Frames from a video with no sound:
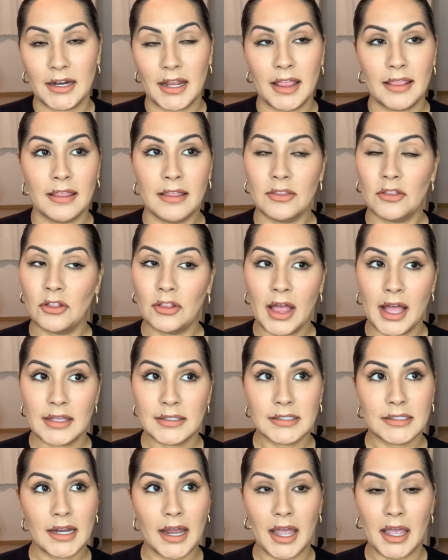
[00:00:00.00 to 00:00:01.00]
And then the
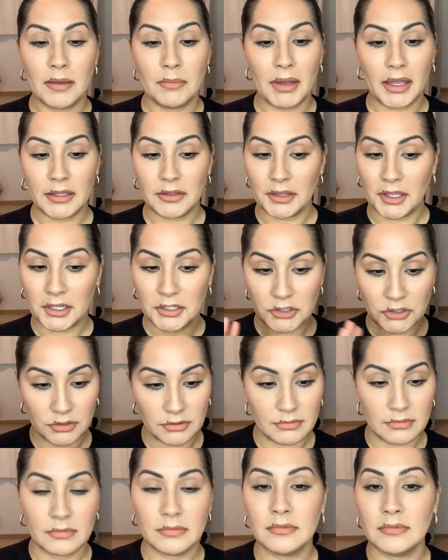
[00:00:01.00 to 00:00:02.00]
last time I like
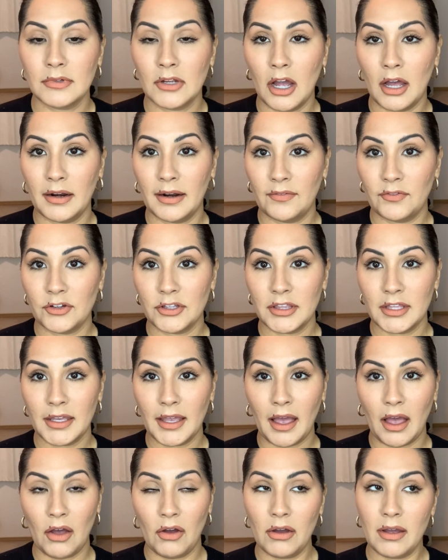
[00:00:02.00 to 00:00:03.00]
got everything
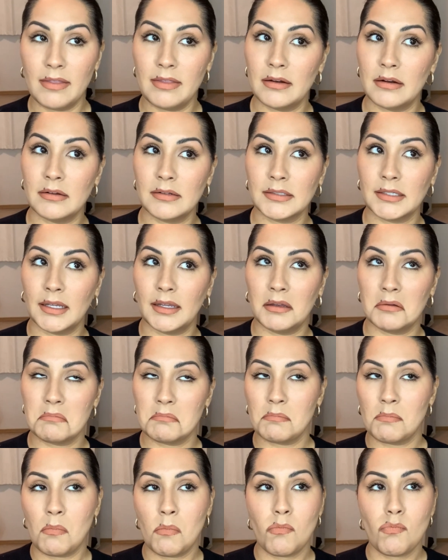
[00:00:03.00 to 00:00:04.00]
out, and then I was like,
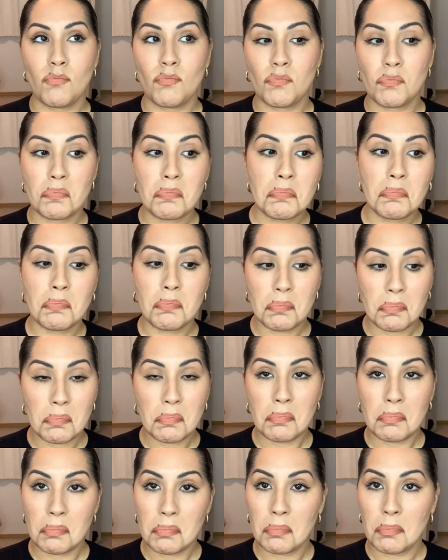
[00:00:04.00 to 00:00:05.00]

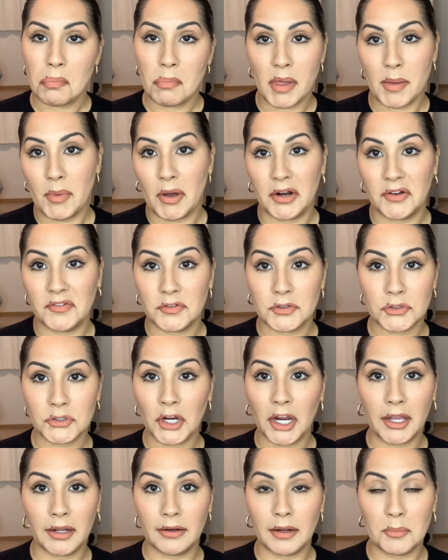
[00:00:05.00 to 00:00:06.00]
my body feels
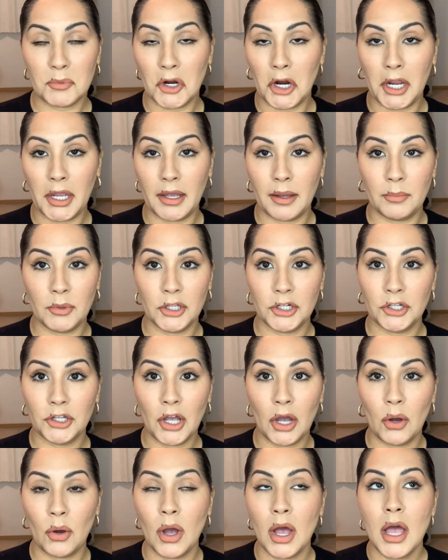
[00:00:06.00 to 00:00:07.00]
great. I'm great. I'm good to
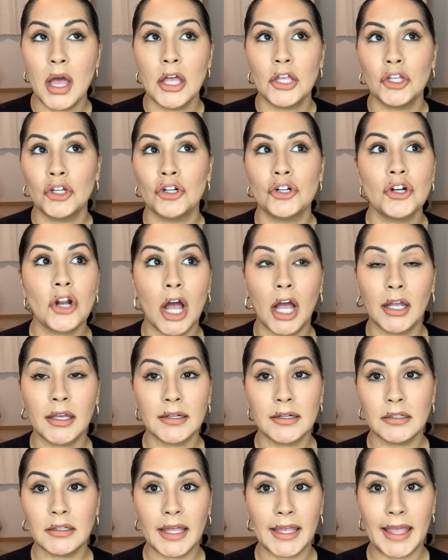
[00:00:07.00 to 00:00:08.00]
go. You're not going
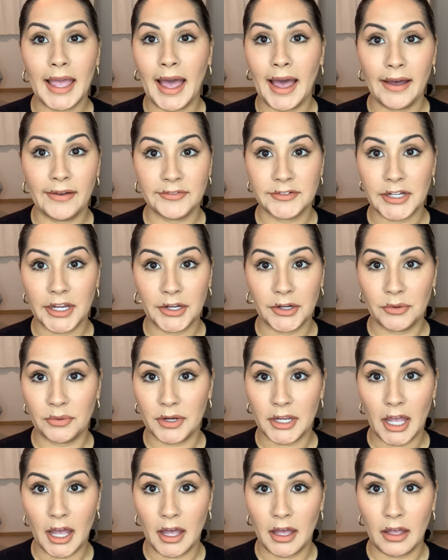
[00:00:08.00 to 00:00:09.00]
to like have
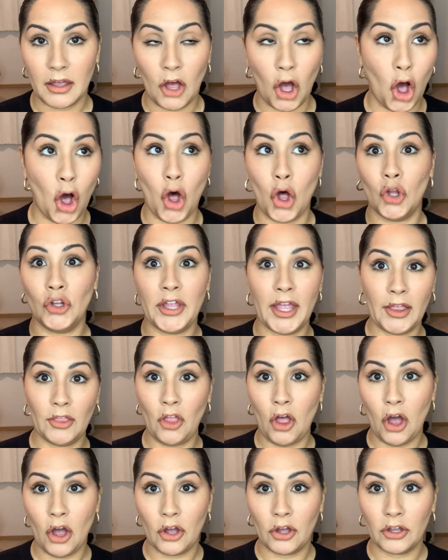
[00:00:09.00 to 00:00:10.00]
diarrhea all day
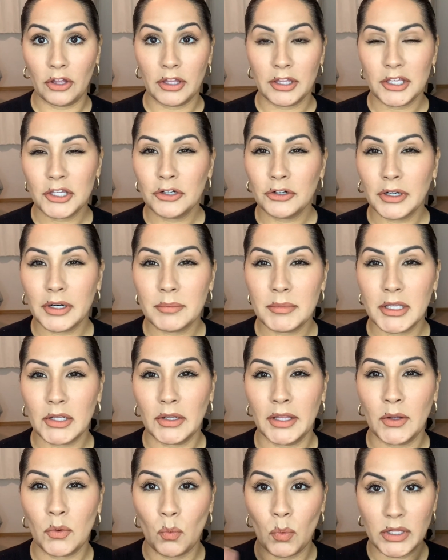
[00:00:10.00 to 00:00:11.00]
long. You know what I mean?
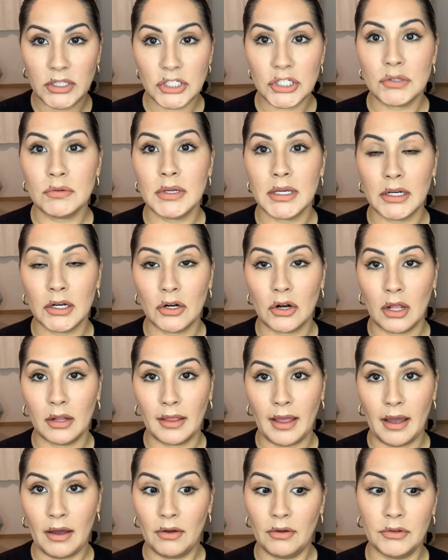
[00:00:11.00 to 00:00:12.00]
Like once you get it all
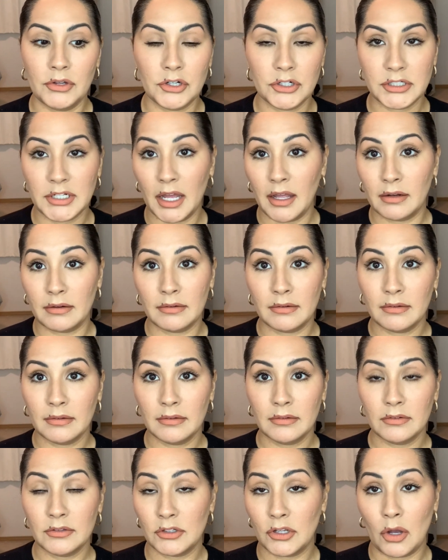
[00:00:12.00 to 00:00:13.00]
out, you're done.
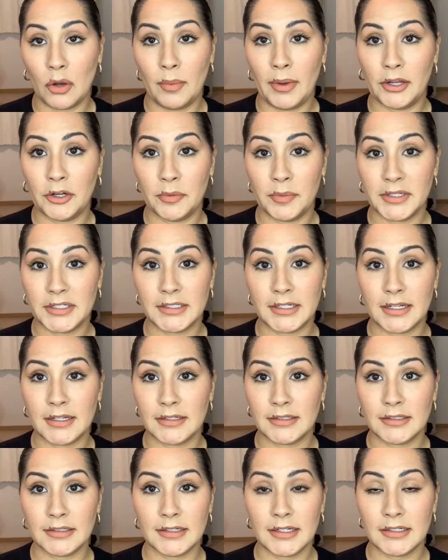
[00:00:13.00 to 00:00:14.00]
Go about your
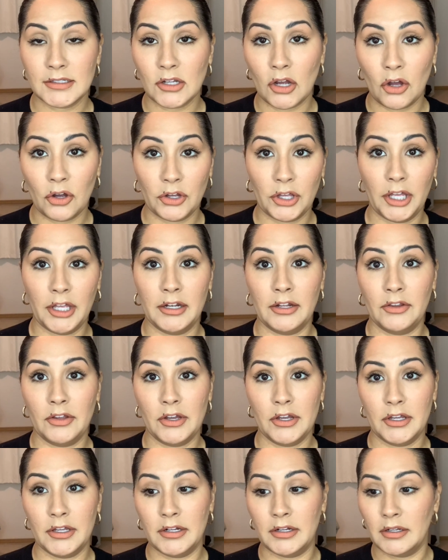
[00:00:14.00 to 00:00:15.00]
business. It's all good in the
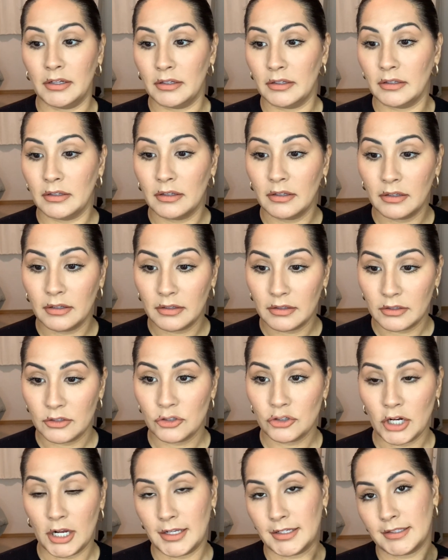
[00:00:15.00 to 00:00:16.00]
hood.
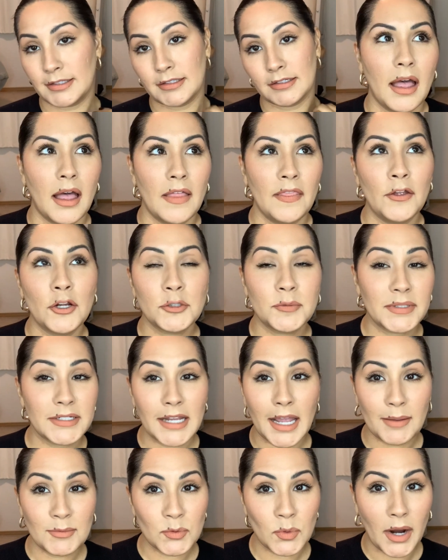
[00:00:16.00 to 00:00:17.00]
Trust. There's been
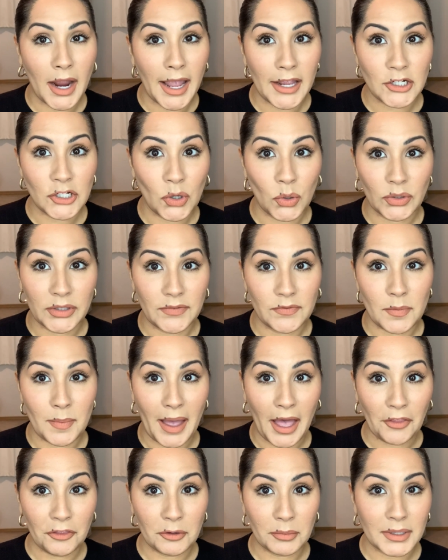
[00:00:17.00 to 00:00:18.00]
times where I don't leave the
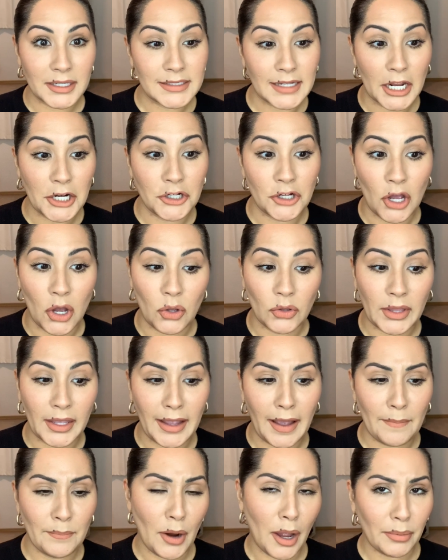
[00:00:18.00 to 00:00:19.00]
bathroom because I know like
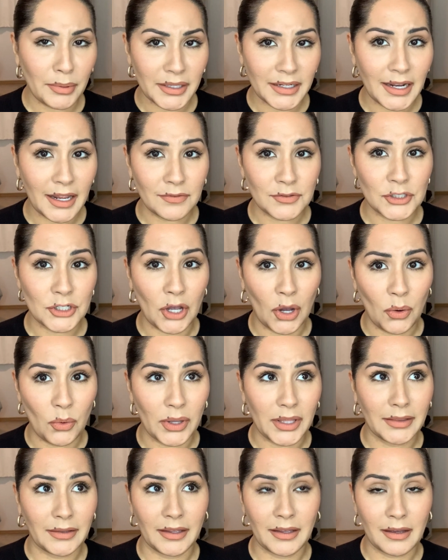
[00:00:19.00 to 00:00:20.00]
I'm probably gonna have to go
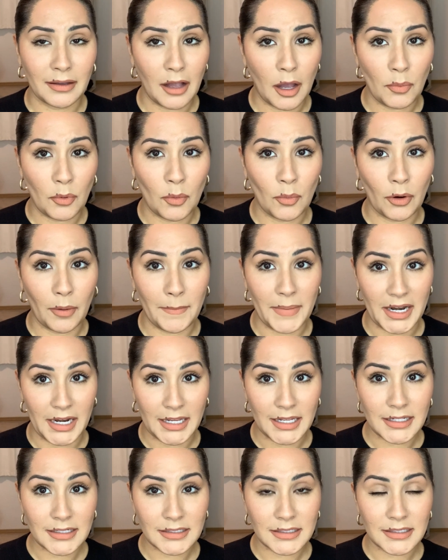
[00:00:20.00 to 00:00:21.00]
in like a couple more
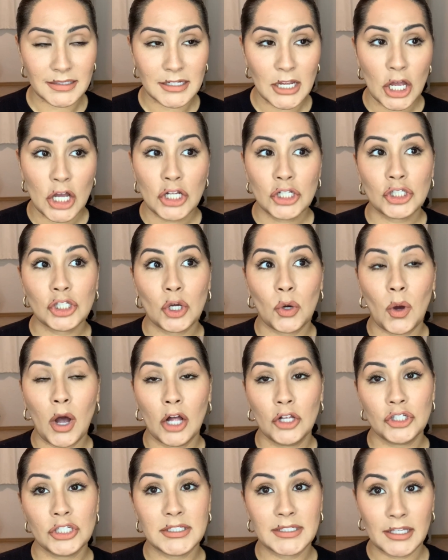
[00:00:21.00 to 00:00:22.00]
minutes. So
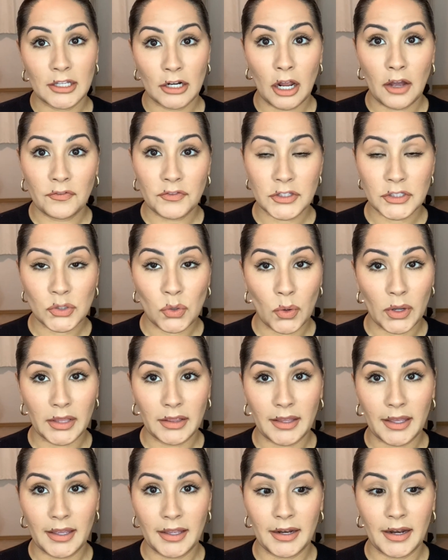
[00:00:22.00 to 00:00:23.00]
I'll just get off the
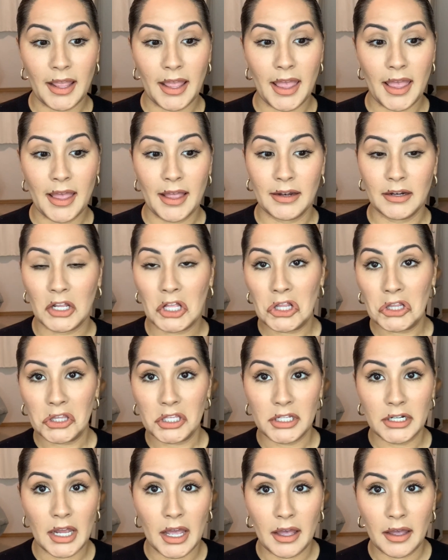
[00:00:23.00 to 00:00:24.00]
toilet and
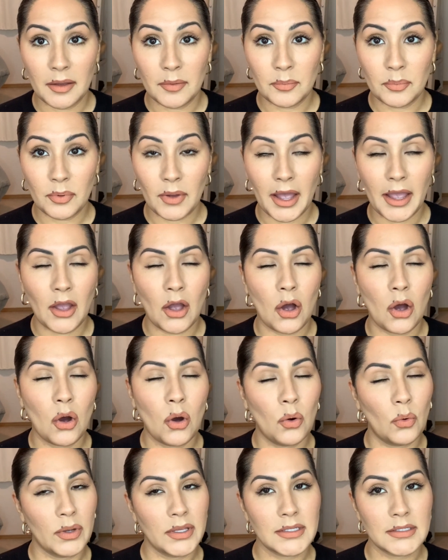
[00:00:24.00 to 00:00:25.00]
clean up. I
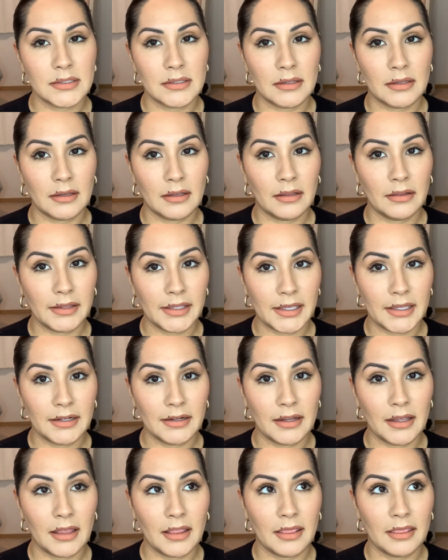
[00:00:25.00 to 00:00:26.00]
always
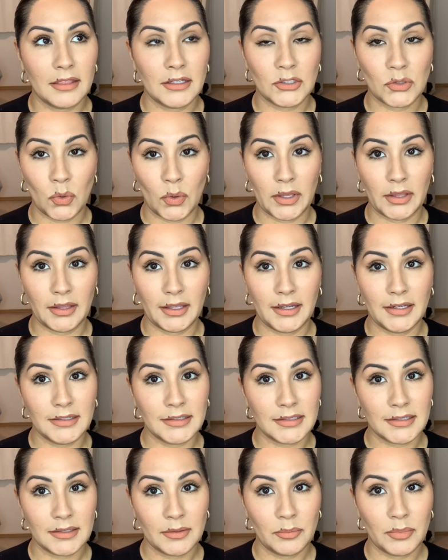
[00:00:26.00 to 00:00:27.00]
clean the
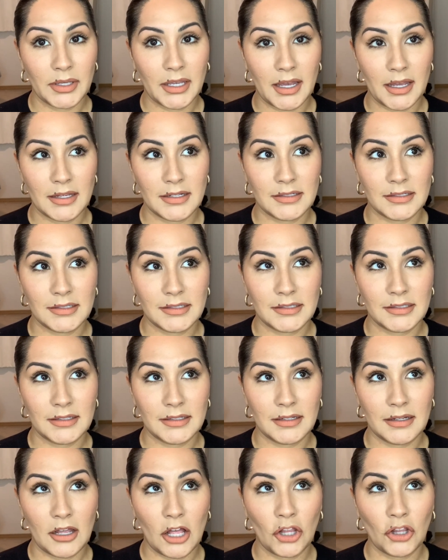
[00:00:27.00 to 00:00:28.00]
toilet because
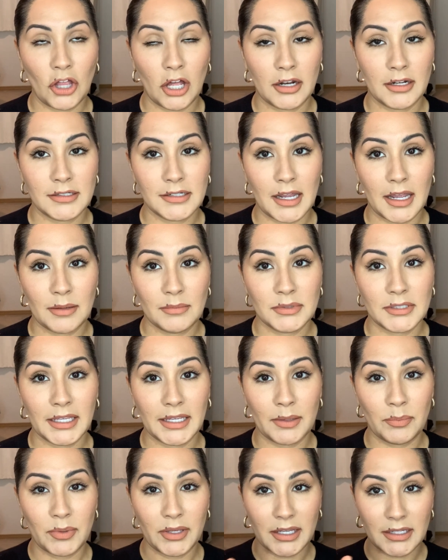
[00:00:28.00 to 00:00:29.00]
a lot of times,
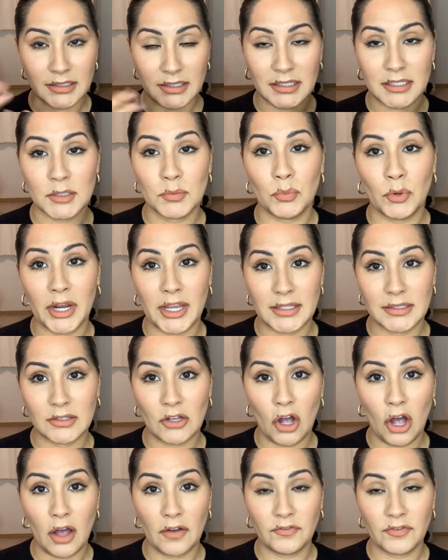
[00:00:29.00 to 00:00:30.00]
like because it sprays
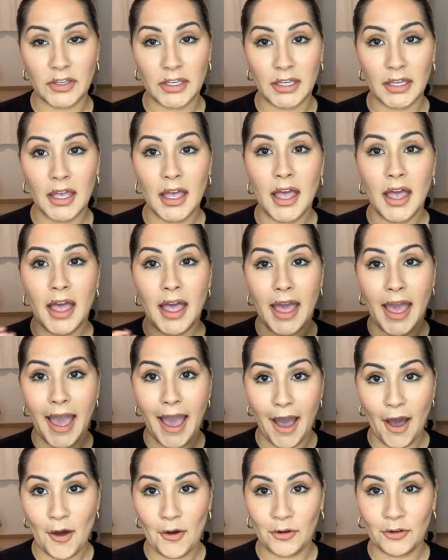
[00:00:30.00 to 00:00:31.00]
coffee
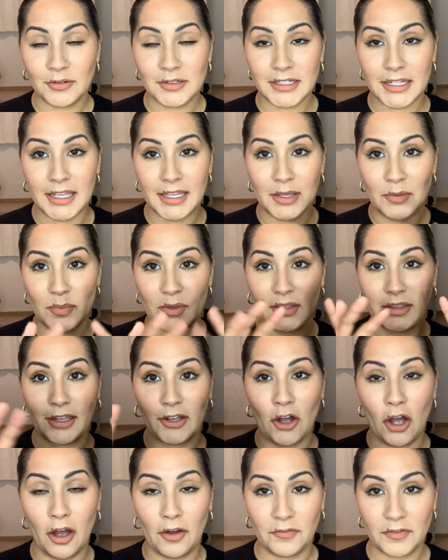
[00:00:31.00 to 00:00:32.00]
out, it could be like
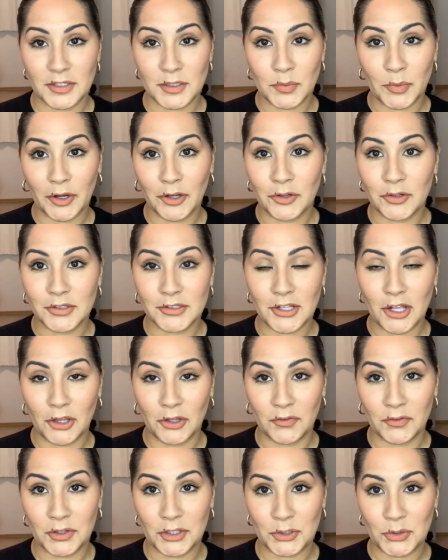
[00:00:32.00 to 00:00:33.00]
coffee sprinkles all
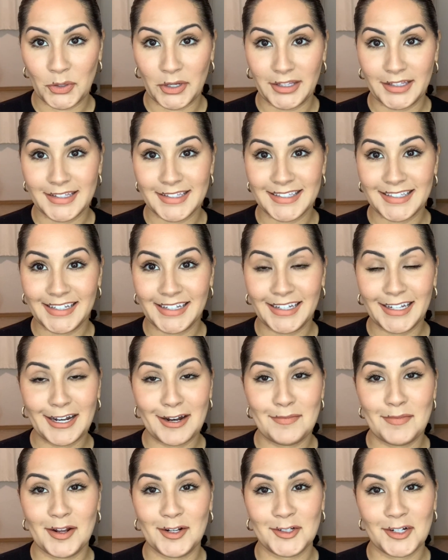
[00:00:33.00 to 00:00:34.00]
over the toilet seat, and
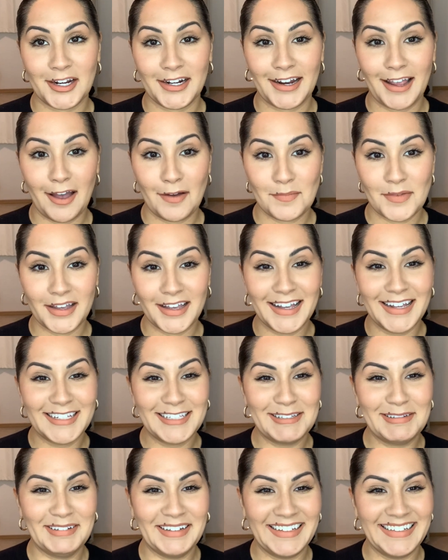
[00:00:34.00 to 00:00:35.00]
I'm not trying to have my
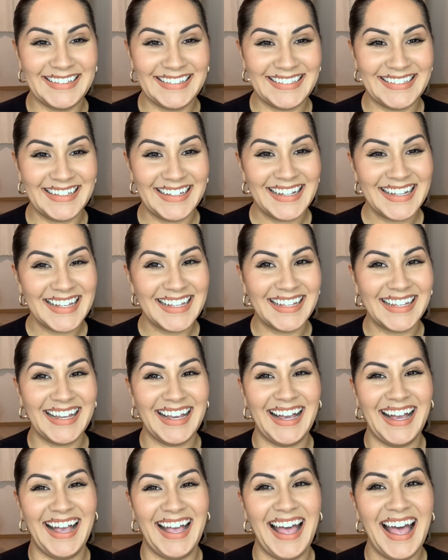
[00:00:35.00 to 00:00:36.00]
husband
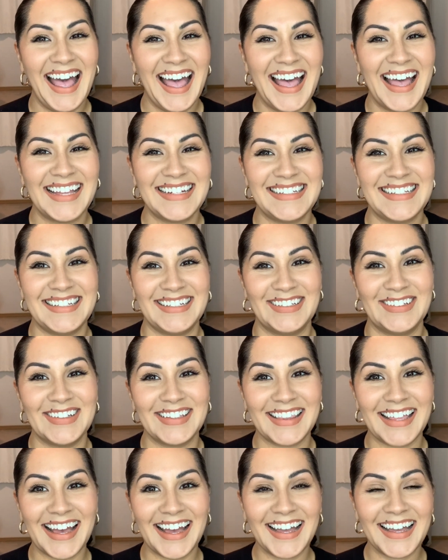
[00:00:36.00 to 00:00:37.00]
deal
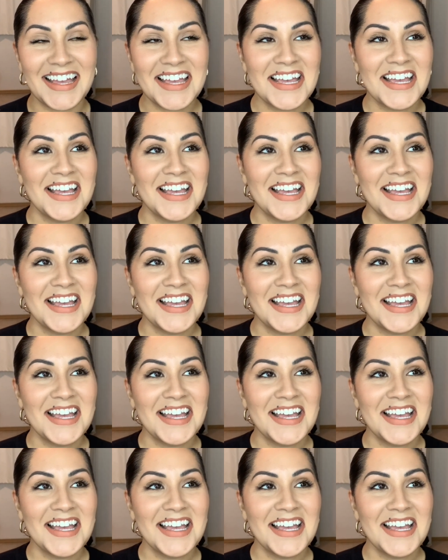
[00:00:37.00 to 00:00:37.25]
with that.